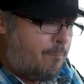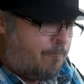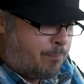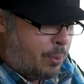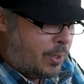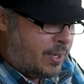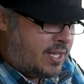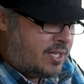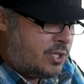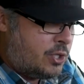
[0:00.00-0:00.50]

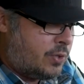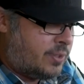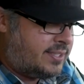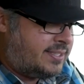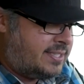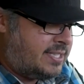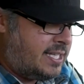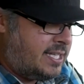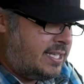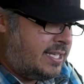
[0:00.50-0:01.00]
put in your
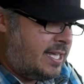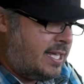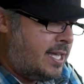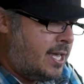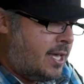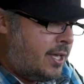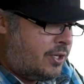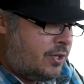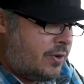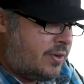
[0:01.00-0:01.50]
CD,
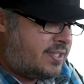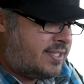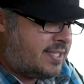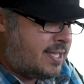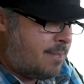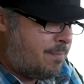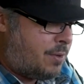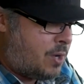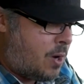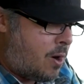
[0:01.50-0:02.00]
your
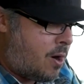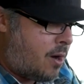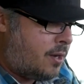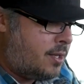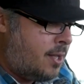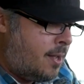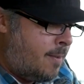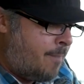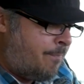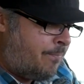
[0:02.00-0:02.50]
SIM card.